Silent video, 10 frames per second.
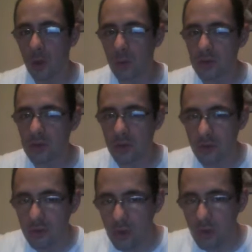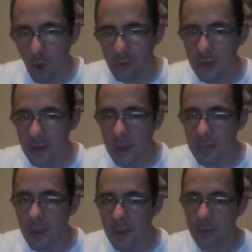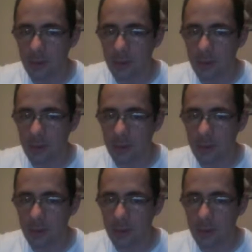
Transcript: which there's no name yet.